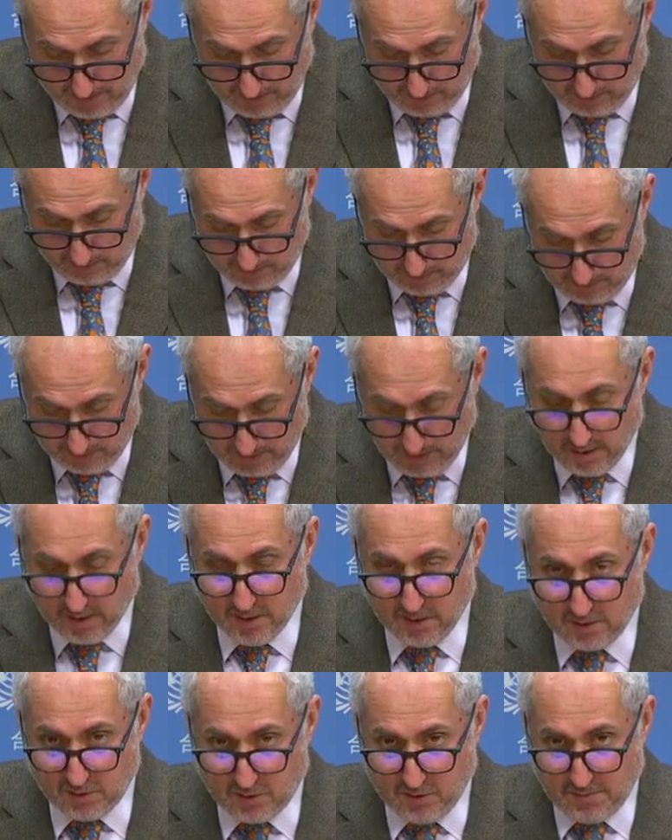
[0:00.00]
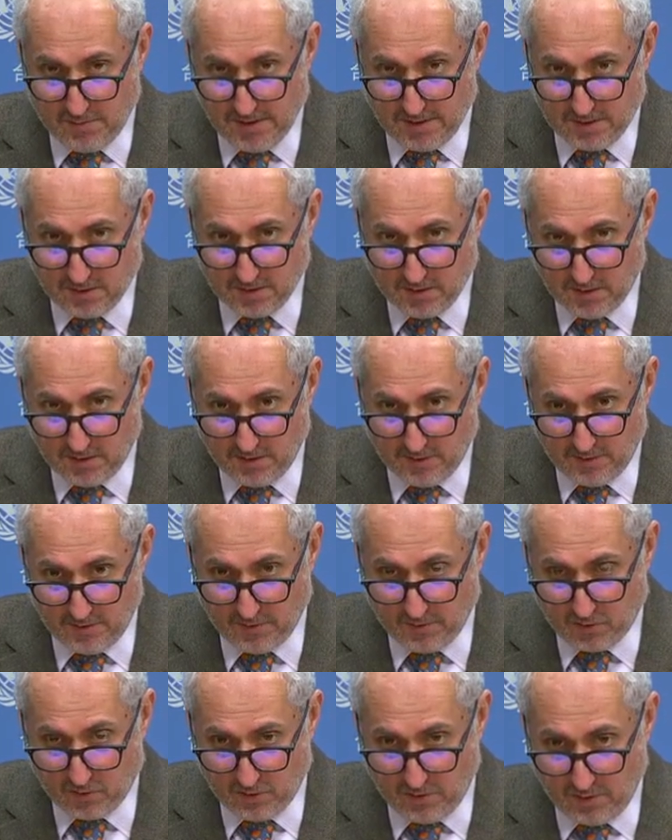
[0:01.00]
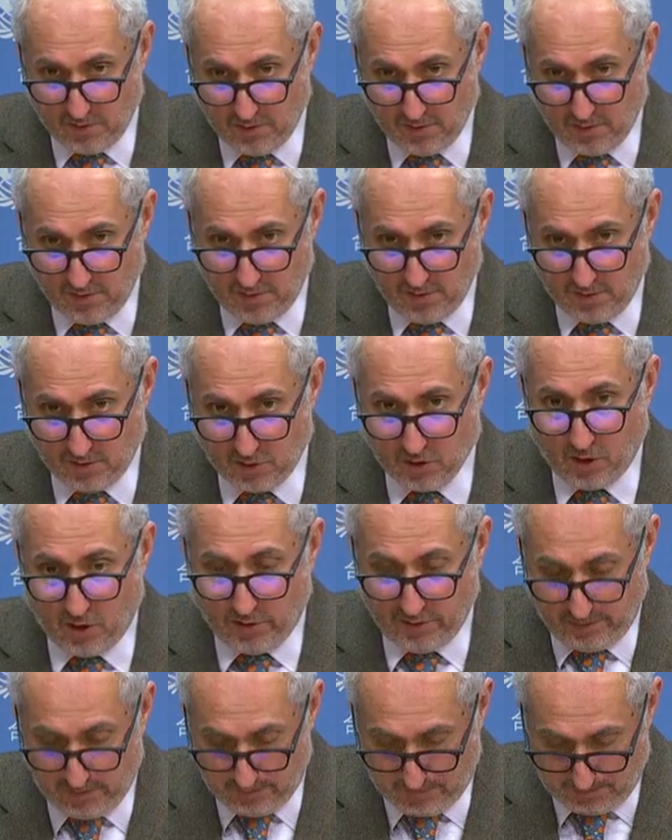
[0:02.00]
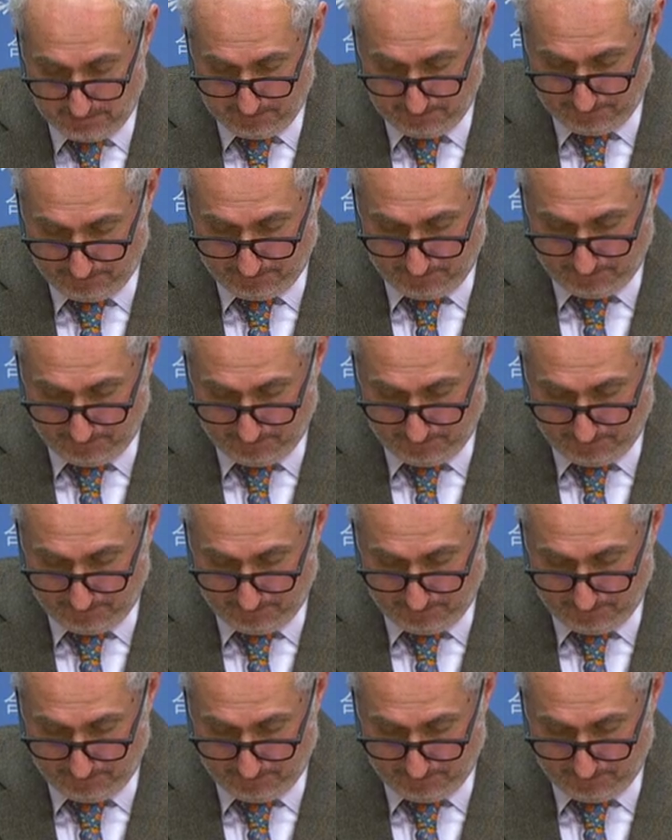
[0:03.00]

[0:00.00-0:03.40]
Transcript: dollars to meet uh, the the uh, target.